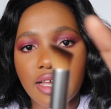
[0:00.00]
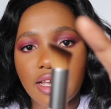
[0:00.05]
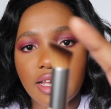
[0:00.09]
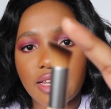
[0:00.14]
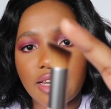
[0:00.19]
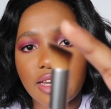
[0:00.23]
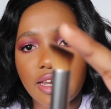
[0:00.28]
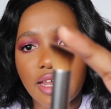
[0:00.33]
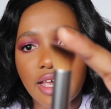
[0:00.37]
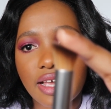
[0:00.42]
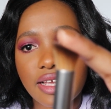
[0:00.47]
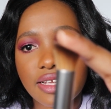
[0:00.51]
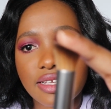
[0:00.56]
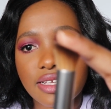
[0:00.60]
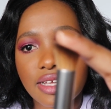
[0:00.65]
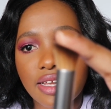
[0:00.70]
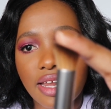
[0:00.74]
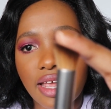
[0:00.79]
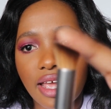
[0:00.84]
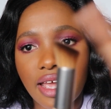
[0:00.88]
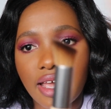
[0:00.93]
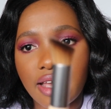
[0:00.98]
and it has
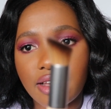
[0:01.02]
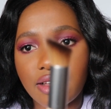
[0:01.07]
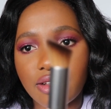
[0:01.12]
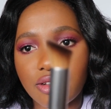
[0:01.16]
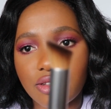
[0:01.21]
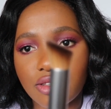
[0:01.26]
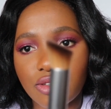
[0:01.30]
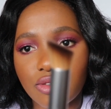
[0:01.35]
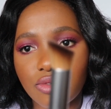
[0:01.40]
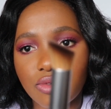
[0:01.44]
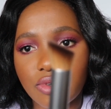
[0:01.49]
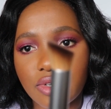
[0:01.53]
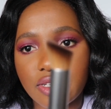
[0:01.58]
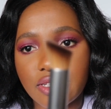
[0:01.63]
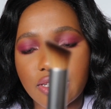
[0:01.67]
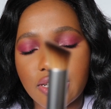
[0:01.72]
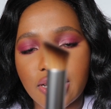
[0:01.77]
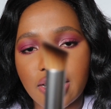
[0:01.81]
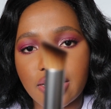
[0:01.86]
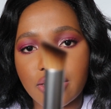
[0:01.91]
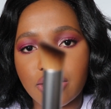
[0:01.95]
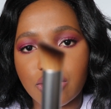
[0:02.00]
an angle to
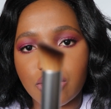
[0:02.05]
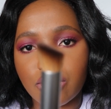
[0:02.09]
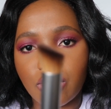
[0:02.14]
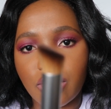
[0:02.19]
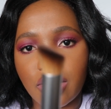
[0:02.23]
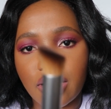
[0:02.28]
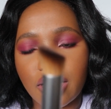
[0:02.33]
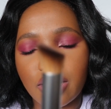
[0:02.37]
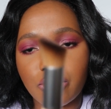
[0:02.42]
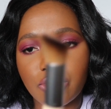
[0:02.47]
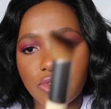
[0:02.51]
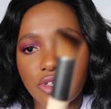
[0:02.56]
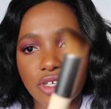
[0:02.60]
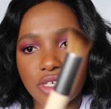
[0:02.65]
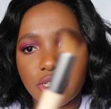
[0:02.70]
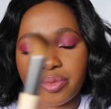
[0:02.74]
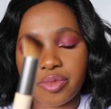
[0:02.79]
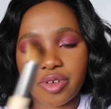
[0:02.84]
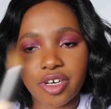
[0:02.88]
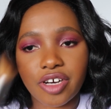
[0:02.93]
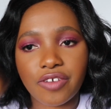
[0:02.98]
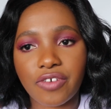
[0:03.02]
it as well, which
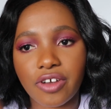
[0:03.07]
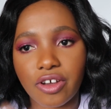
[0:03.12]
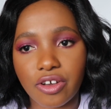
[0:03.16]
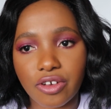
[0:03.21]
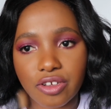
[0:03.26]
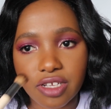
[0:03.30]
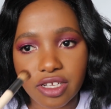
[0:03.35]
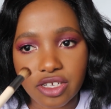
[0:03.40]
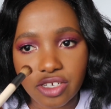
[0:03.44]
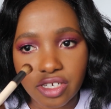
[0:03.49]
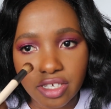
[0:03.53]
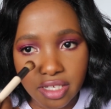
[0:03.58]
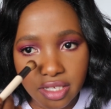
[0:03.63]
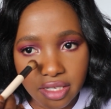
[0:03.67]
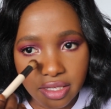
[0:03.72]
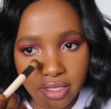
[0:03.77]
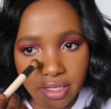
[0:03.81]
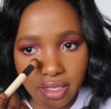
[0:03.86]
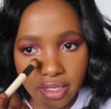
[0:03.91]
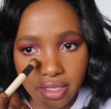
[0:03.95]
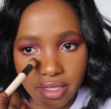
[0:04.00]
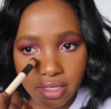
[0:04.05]
is perfect because it
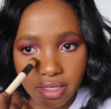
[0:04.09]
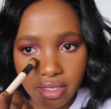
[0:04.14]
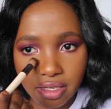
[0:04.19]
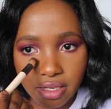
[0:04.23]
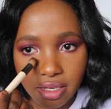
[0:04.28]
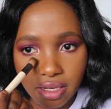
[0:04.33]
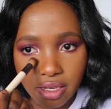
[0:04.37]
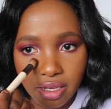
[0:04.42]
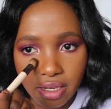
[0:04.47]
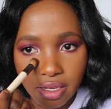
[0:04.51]
just sits,